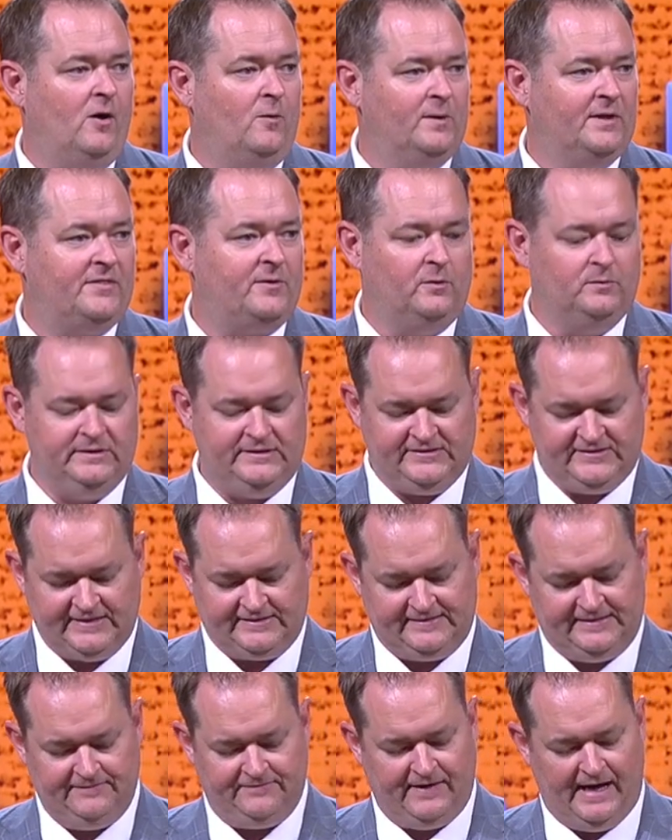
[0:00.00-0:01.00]
with only
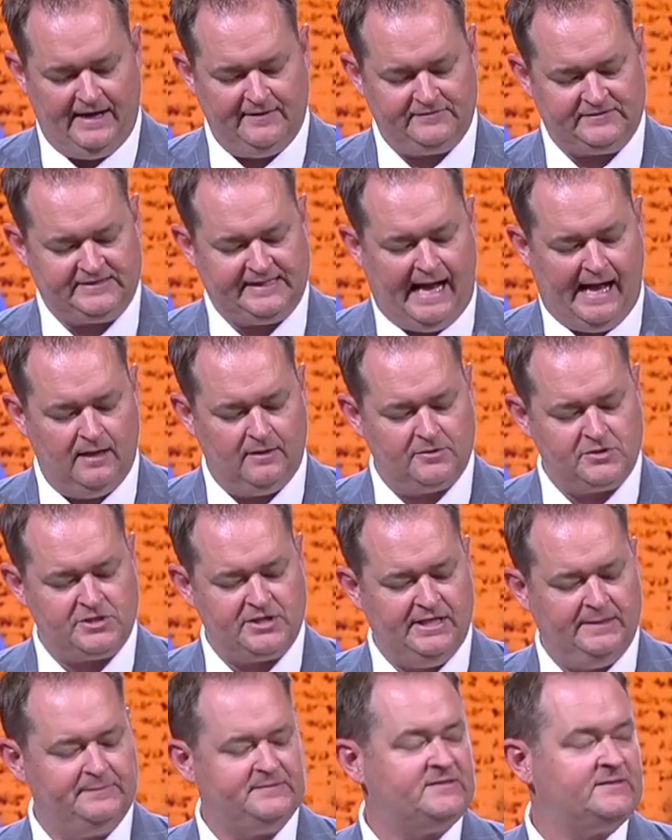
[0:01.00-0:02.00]
65
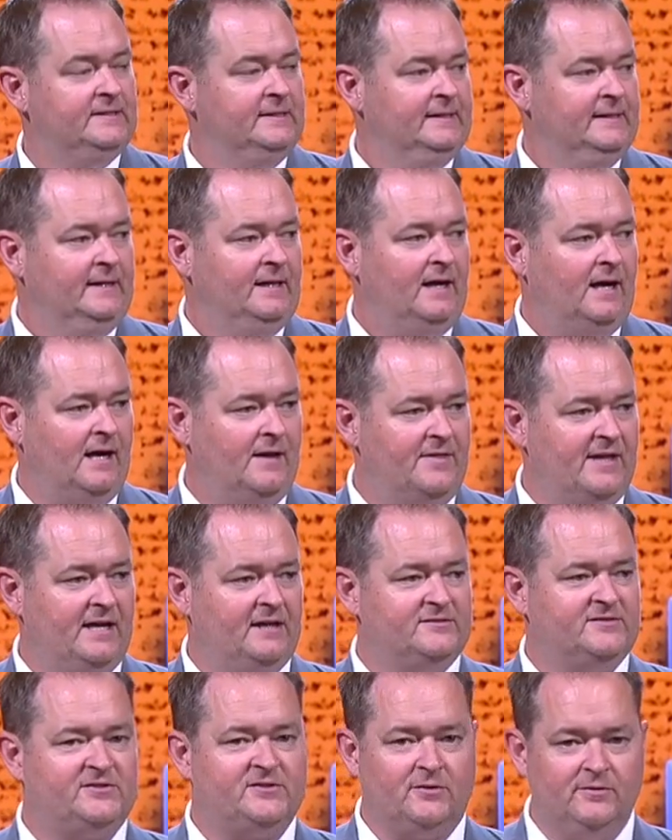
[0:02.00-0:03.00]
scholarships, the
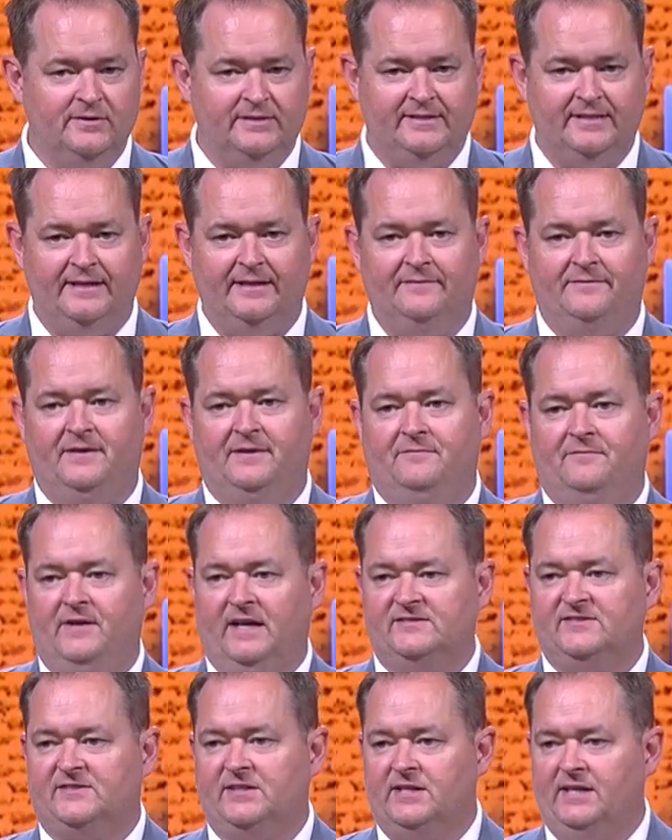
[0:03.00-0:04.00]
uncertainty of an
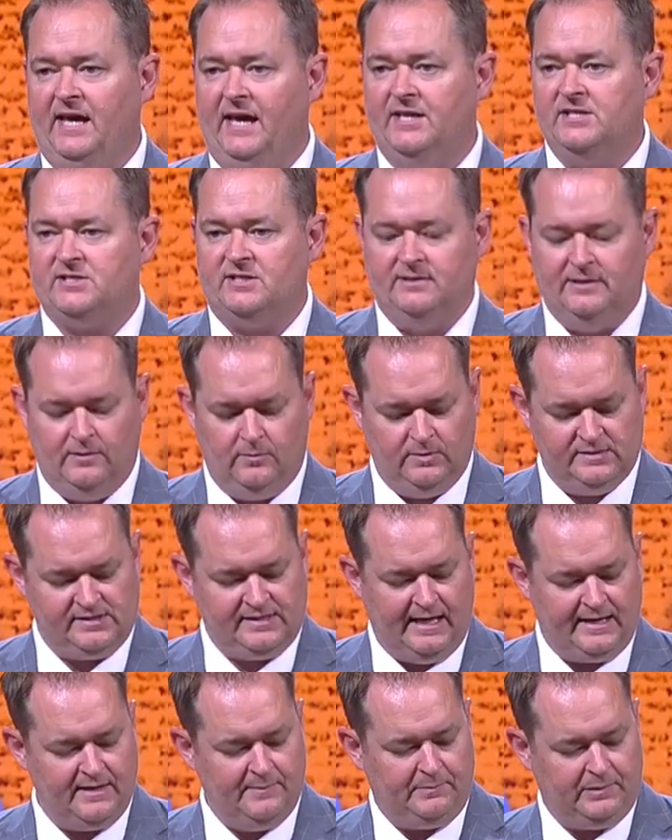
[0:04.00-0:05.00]
investigation that was
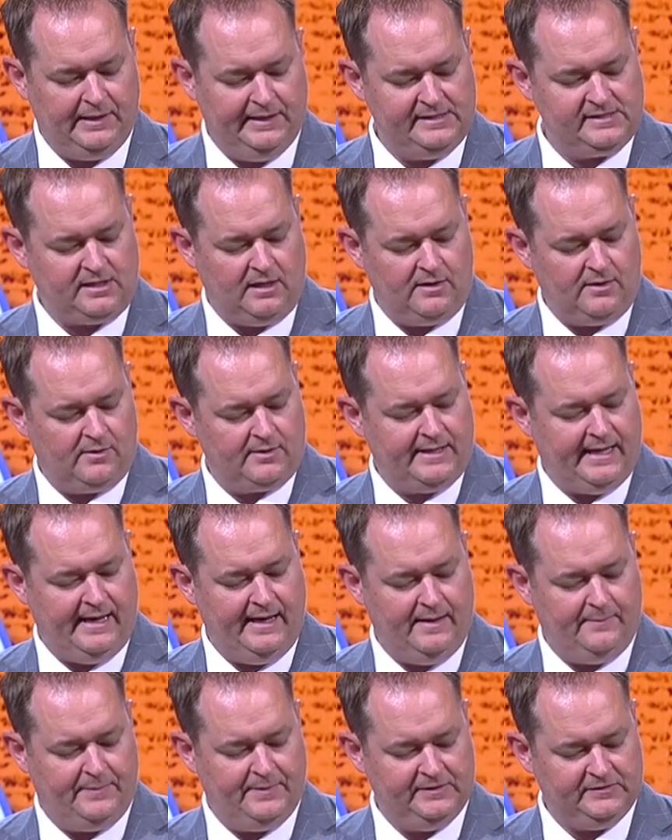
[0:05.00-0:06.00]
taking place on our
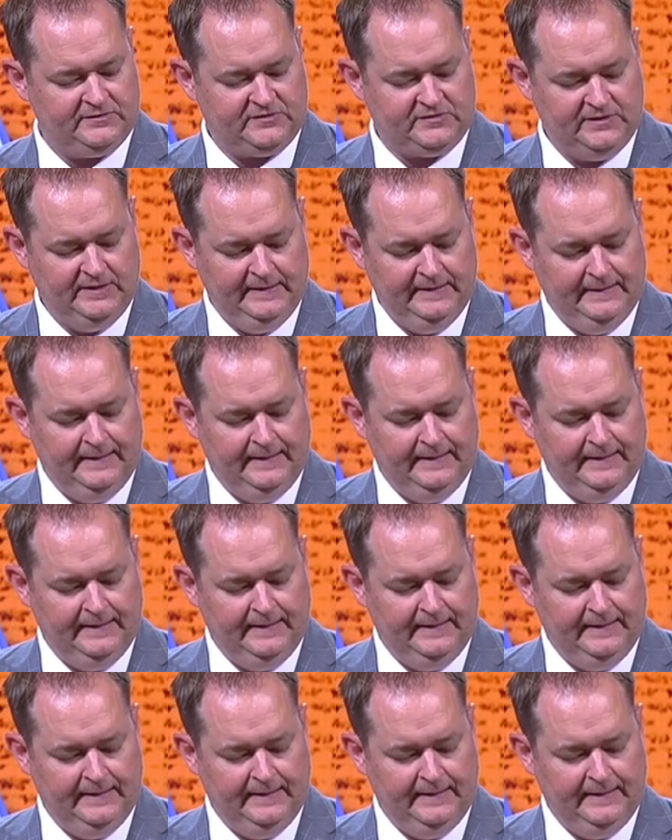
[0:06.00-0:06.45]
campus.